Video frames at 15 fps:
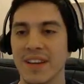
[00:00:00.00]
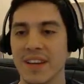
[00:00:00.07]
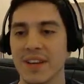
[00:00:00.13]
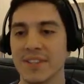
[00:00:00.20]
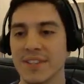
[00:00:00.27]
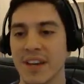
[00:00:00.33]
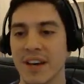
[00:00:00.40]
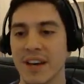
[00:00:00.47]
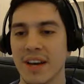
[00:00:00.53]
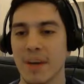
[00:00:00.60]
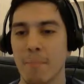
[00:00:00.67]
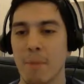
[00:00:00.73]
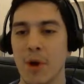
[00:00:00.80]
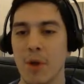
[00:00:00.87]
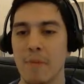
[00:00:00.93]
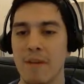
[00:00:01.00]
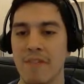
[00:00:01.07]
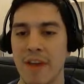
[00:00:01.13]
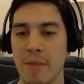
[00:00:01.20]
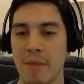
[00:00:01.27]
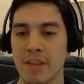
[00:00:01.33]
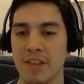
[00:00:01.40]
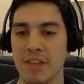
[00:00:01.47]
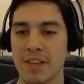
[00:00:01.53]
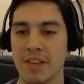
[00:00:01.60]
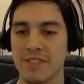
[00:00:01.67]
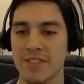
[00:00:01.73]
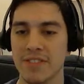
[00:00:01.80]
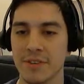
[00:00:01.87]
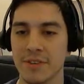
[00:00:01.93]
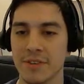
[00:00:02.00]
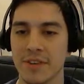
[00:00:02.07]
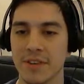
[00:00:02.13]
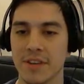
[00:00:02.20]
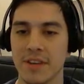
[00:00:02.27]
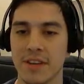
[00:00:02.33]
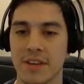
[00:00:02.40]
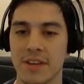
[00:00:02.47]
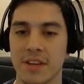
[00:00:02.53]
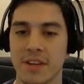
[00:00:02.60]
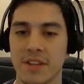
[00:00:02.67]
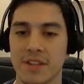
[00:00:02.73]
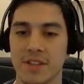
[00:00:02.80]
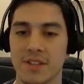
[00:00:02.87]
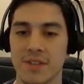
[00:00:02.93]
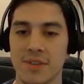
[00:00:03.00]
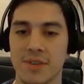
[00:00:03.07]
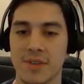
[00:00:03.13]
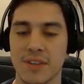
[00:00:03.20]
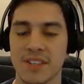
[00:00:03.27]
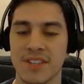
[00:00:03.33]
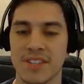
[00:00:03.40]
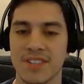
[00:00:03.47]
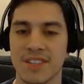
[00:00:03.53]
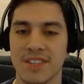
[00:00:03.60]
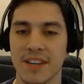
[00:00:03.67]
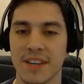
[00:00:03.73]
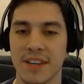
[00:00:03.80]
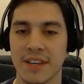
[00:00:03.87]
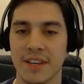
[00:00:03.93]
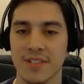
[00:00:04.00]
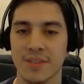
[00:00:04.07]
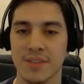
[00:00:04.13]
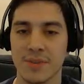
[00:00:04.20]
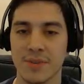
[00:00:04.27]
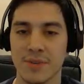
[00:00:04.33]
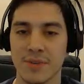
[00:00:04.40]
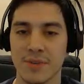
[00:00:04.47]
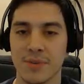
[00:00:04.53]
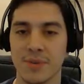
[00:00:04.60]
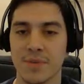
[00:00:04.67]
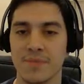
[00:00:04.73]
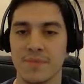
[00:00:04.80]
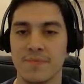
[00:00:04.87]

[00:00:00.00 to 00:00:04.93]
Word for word: because uh, part of my family lives here, so it's exciting to